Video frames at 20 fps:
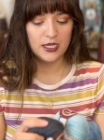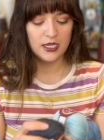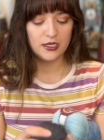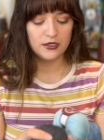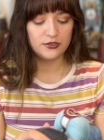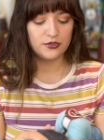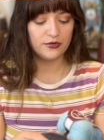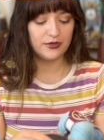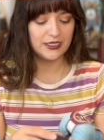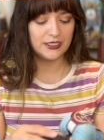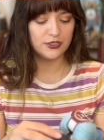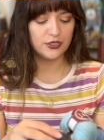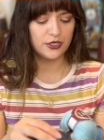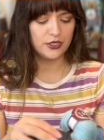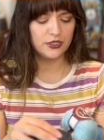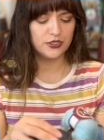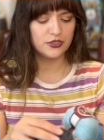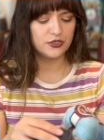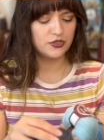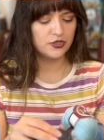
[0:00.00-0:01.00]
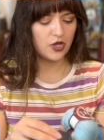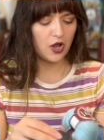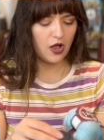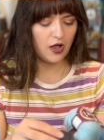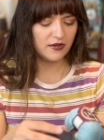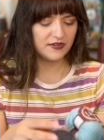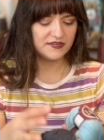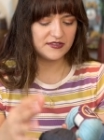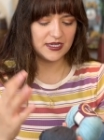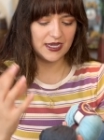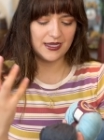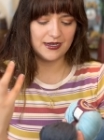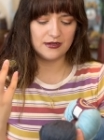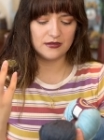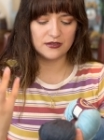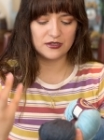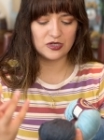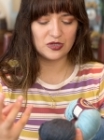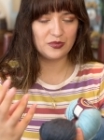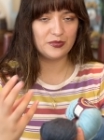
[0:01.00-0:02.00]
So these are soft and a
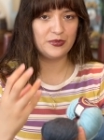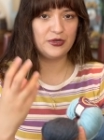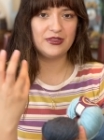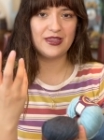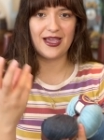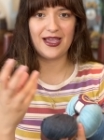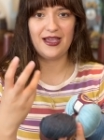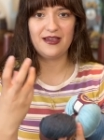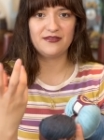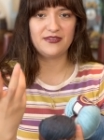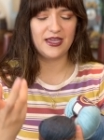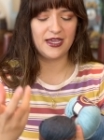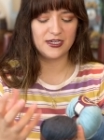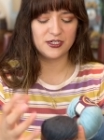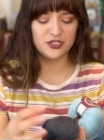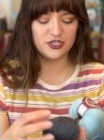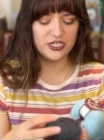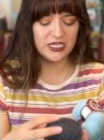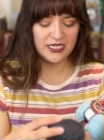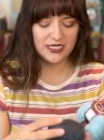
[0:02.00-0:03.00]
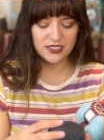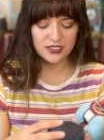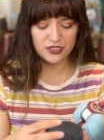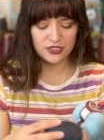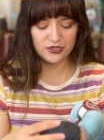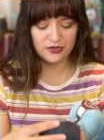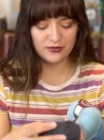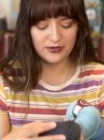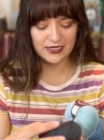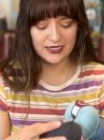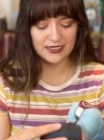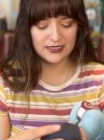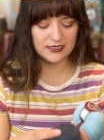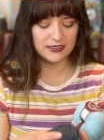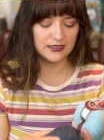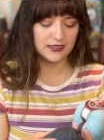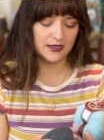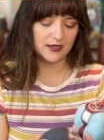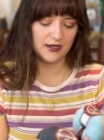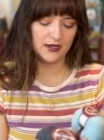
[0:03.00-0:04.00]
little that have that sheen to it.